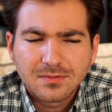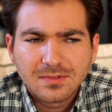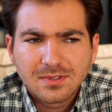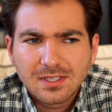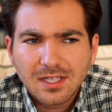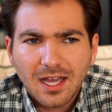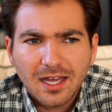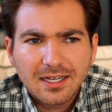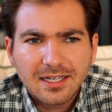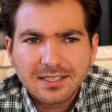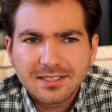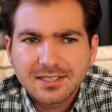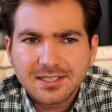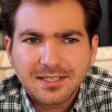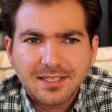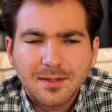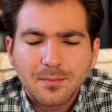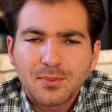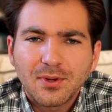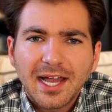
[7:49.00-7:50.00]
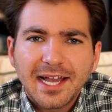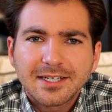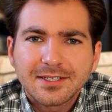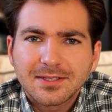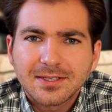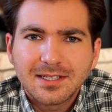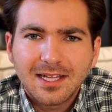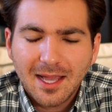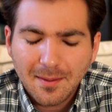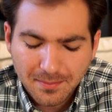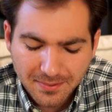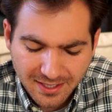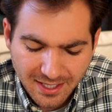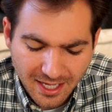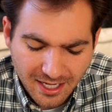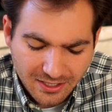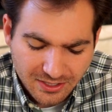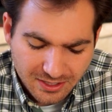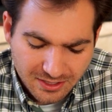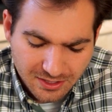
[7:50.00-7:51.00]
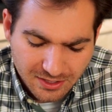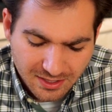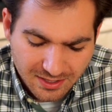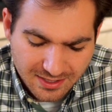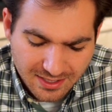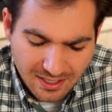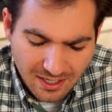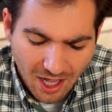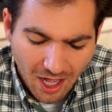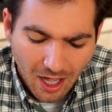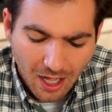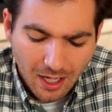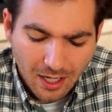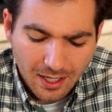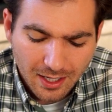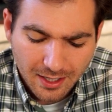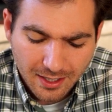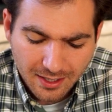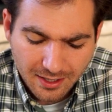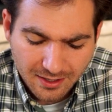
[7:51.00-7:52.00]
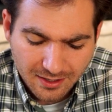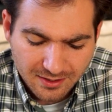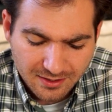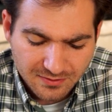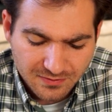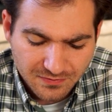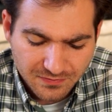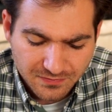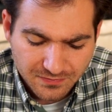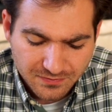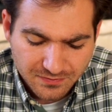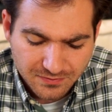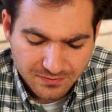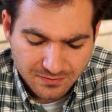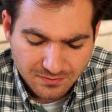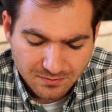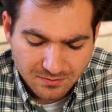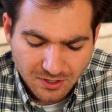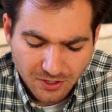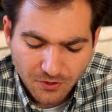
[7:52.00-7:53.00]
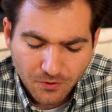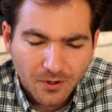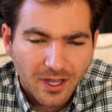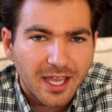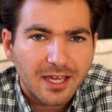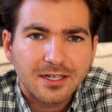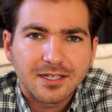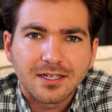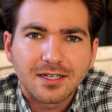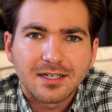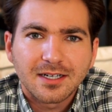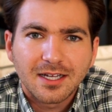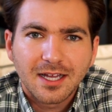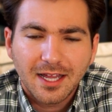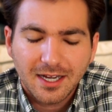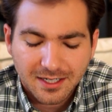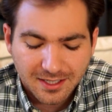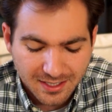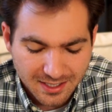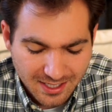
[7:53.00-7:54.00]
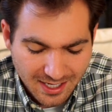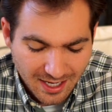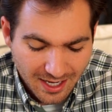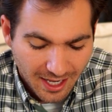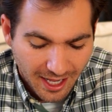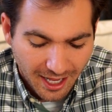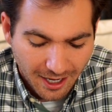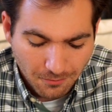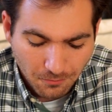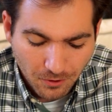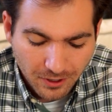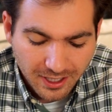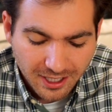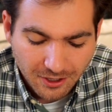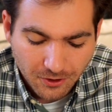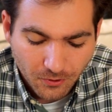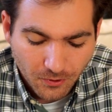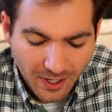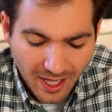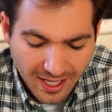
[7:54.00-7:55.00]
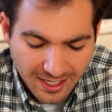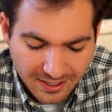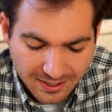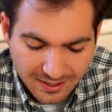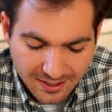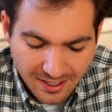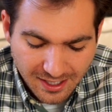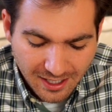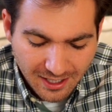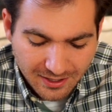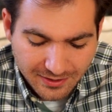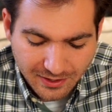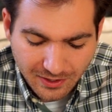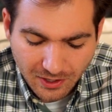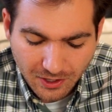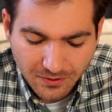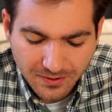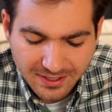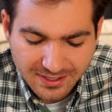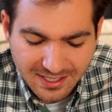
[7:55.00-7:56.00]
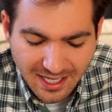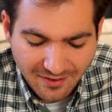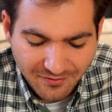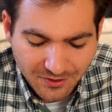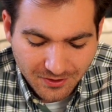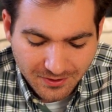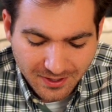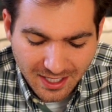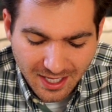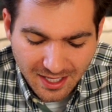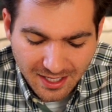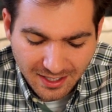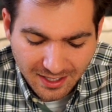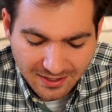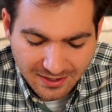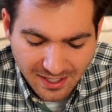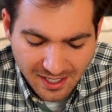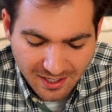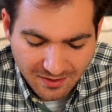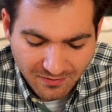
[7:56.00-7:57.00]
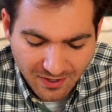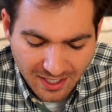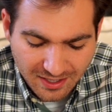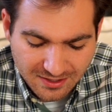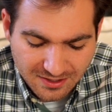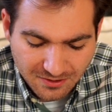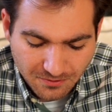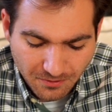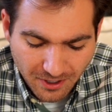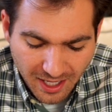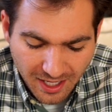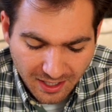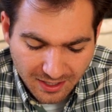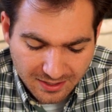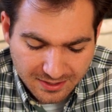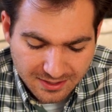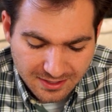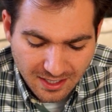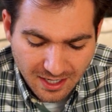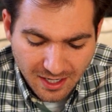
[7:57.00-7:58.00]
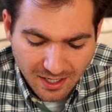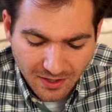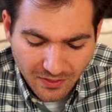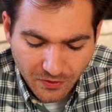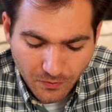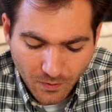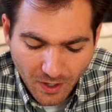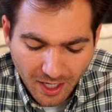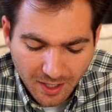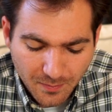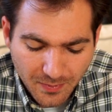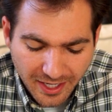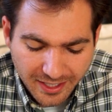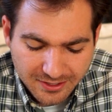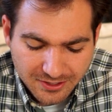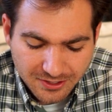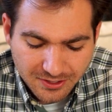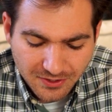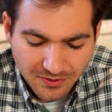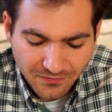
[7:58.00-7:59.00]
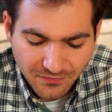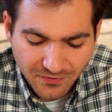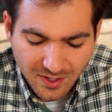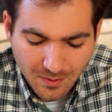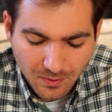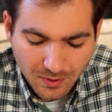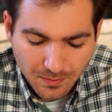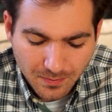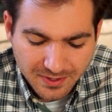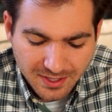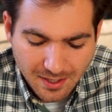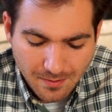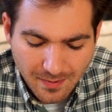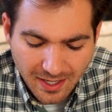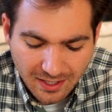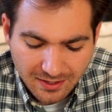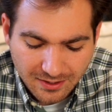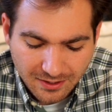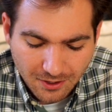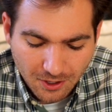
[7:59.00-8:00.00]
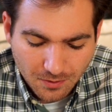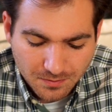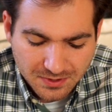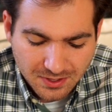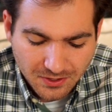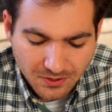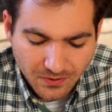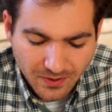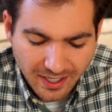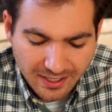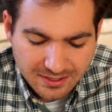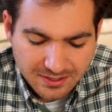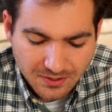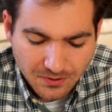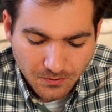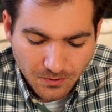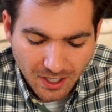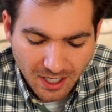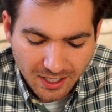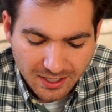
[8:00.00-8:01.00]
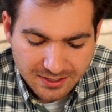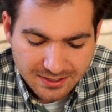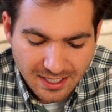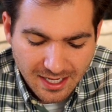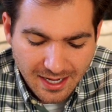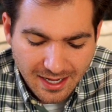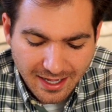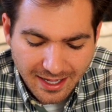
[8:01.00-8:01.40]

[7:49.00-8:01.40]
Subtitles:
not necessarily practical application, just in awe of the Creator and what he created. The locusts have no king, yet they advance in ranks. The rock badgers are feeble, but they make their homes in the crags of the rocks.